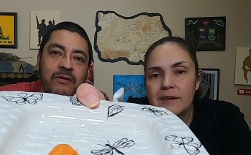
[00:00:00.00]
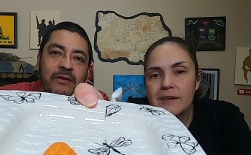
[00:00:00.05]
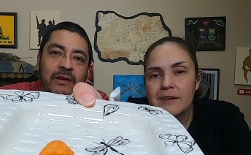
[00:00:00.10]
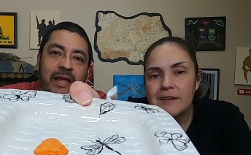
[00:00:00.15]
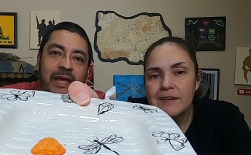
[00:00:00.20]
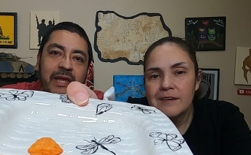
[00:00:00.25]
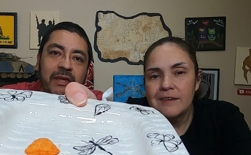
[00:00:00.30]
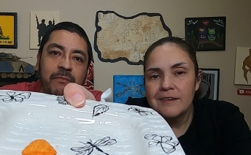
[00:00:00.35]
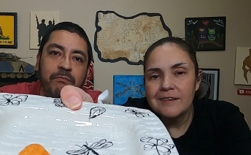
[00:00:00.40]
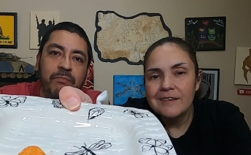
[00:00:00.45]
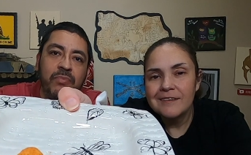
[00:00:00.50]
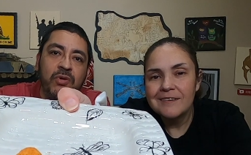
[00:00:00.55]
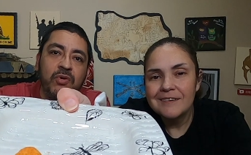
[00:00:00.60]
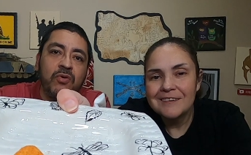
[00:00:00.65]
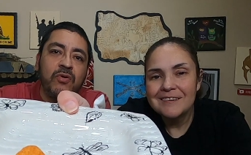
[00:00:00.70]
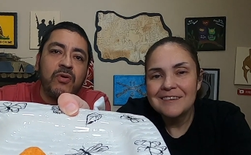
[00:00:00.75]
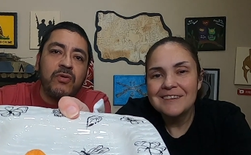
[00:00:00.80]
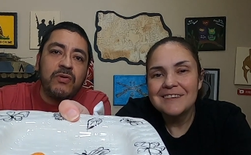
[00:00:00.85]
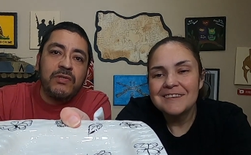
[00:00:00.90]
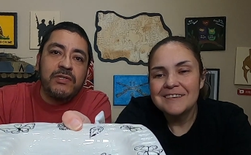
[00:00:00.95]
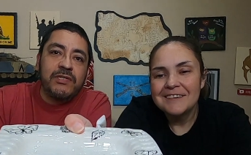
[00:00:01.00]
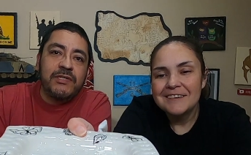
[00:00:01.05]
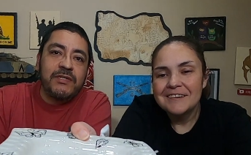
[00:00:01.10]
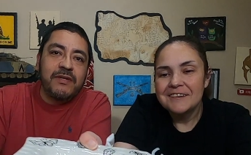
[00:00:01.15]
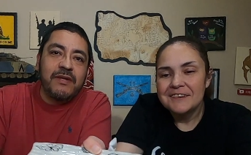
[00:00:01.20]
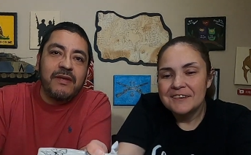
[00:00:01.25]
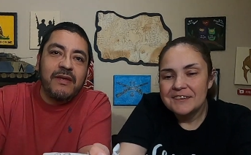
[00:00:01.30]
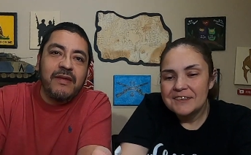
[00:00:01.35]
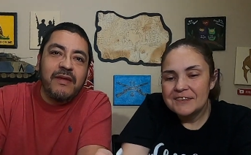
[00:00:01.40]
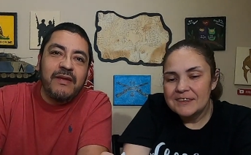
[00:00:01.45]
Speaker 1: like bugles.
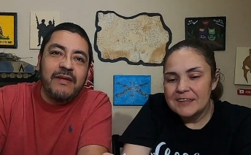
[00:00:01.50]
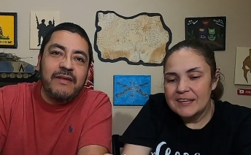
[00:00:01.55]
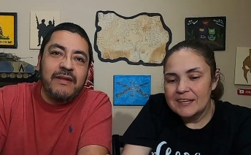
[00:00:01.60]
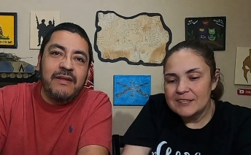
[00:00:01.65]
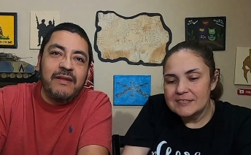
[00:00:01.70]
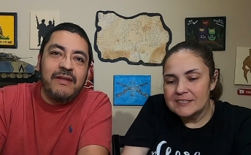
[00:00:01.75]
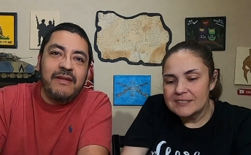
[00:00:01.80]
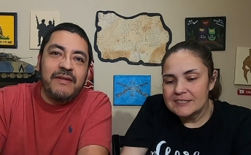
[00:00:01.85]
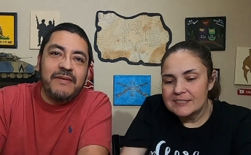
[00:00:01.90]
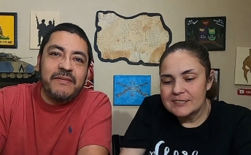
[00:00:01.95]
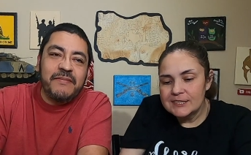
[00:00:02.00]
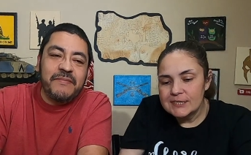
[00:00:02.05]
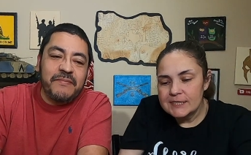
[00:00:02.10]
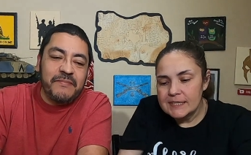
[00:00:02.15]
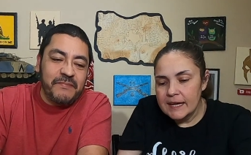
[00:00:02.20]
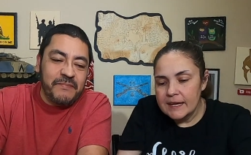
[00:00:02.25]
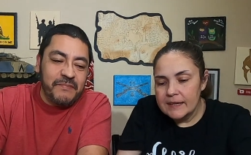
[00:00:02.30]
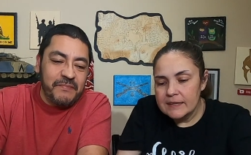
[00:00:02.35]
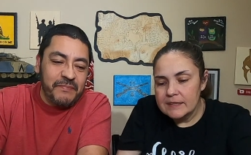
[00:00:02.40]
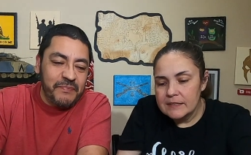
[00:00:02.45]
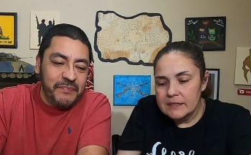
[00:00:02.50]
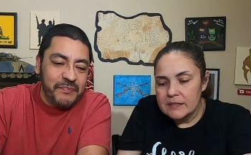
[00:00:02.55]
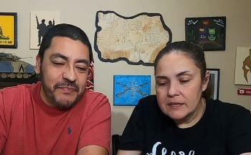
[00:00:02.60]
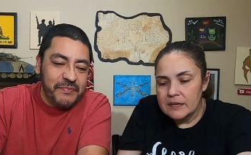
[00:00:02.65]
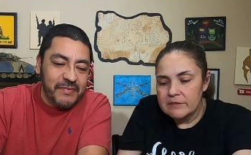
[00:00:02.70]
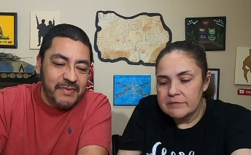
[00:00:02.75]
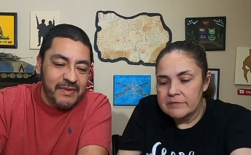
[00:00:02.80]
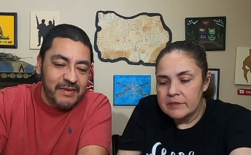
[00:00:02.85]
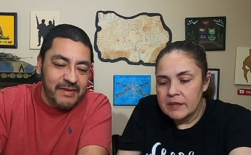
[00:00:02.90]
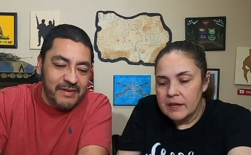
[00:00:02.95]
Speaker 2: That's exactly,
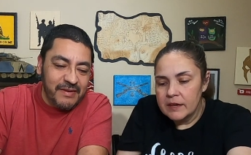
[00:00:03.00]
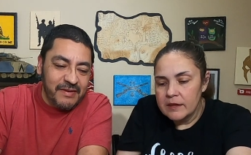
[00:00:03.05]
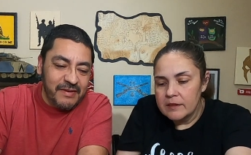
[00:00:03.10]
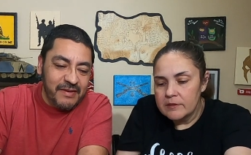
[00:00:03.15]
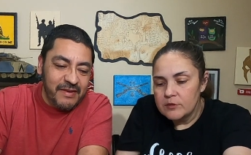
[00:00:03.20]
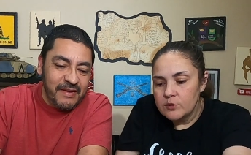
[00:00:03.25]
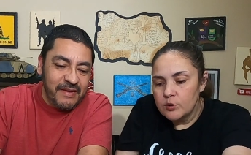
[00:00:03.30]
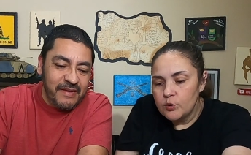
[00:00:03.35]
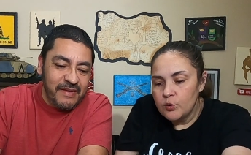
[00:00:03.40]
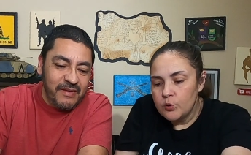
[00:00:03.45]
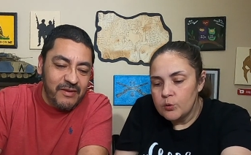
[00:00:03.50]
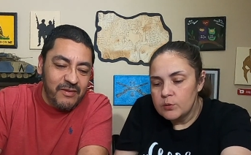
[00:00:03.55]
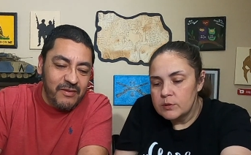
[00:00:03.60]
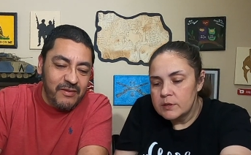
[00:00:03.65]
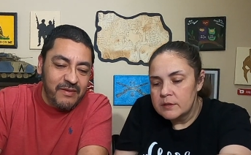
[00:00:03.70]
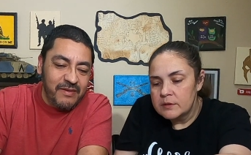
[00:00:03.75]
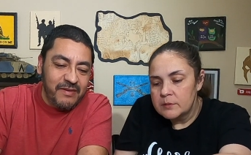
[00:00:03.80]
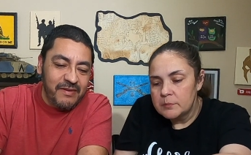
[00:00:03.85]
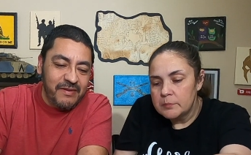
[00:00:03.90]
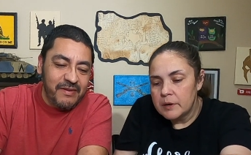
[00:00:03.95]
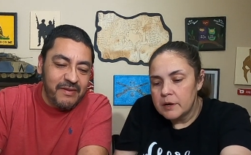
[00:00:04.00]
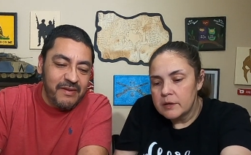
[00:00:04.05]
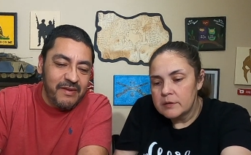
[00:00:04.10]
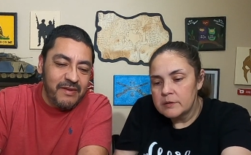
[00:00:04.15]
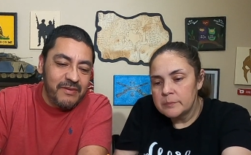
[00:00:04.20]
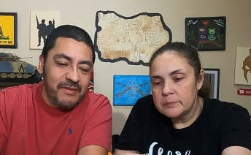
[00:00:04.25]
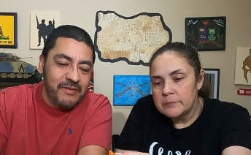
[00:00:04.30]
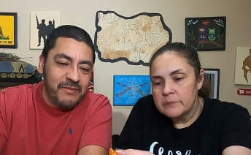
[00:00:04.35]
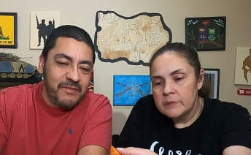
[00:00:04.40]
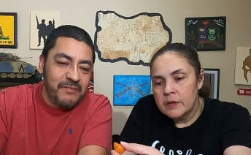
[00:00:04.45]
if they had the hole on the
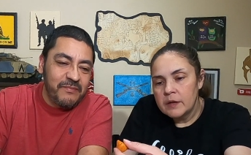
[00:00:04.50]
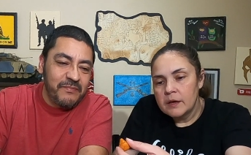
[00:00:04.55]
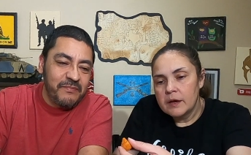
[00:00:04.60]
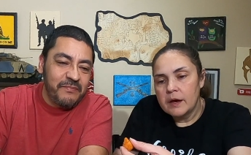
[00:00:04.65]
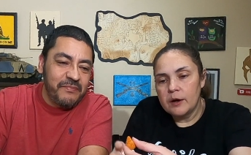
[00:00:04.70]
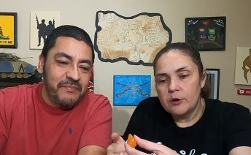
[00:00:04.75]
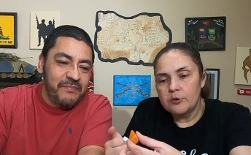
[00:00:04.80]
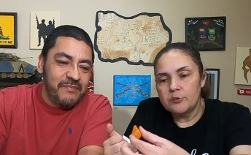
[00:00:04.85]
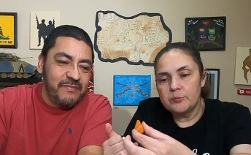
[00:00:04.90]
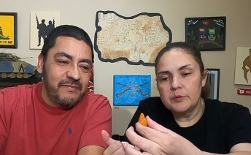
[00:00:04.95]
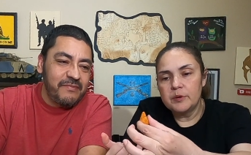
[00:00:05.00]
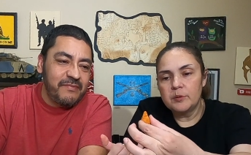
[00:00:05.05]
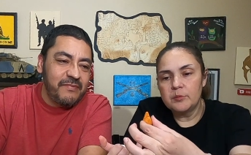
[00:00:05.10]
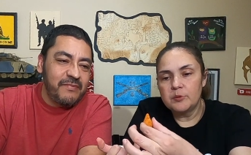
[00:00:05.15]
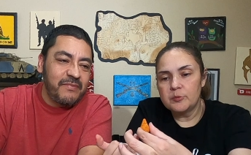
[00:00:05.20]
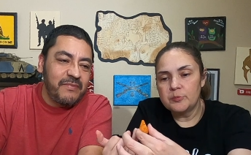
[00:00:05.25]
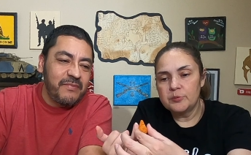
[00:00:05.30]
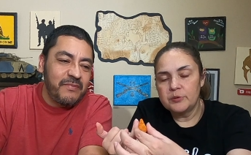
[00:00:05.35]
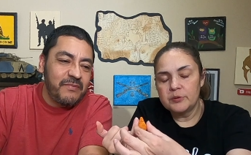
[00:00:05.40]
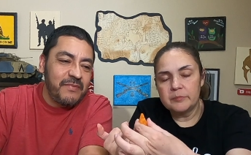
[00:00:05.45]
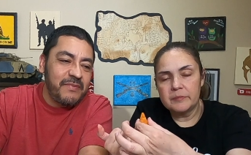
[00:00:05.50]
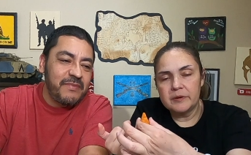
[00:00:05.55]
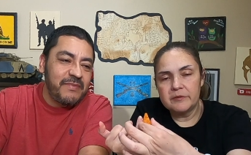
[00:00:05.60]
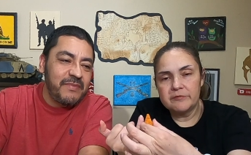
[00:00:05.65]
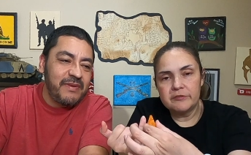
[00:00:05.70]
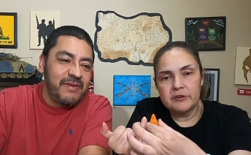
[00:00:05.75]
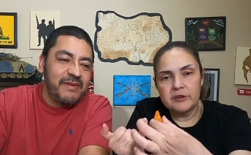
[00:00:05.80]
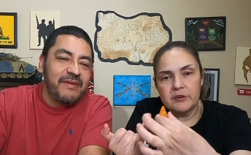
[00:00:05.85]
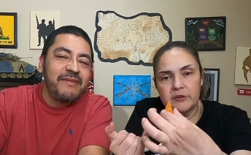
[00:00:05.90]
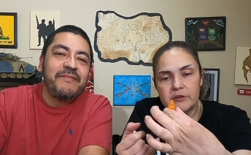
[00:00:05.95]
bottom, I would be able to put my
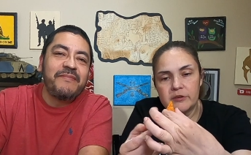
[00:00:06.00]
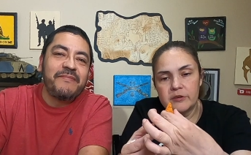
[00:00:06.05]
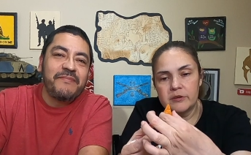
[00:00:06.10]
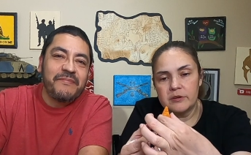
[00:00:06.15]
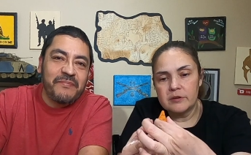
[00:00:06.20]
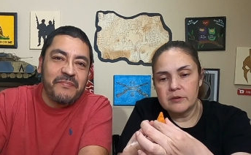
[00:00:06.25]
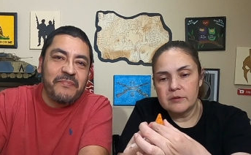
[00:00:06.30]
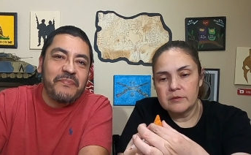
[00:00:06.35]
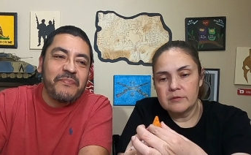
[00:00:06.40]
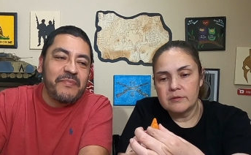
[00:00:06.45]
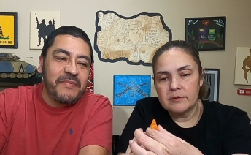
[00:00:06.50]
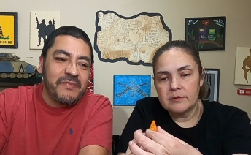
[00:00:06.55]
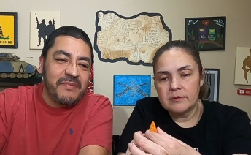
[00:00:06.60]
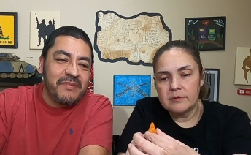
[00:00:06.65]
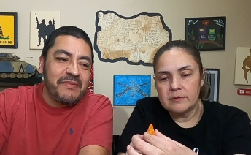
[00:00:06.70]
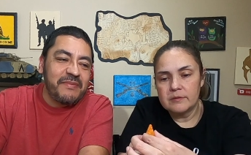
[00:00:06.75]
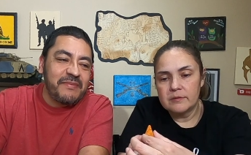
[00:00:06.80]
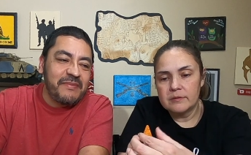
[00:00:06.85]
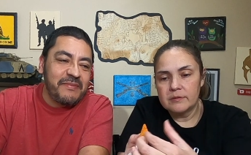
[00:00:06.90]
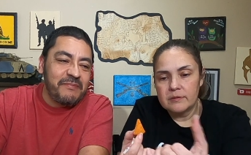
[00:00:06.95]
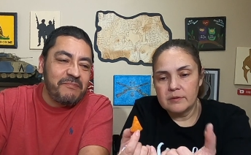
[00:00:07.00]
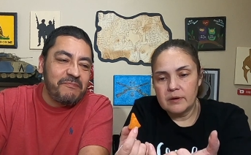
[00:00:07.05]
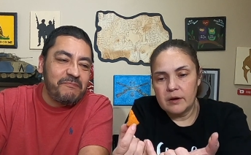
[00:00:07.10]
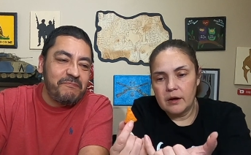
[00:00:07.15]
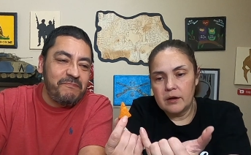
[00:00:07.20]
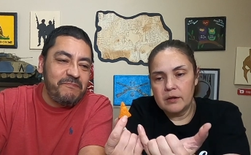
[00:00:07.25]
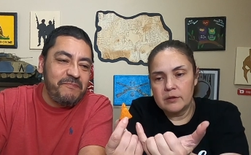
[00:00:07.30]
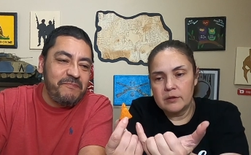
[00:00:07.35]
finger on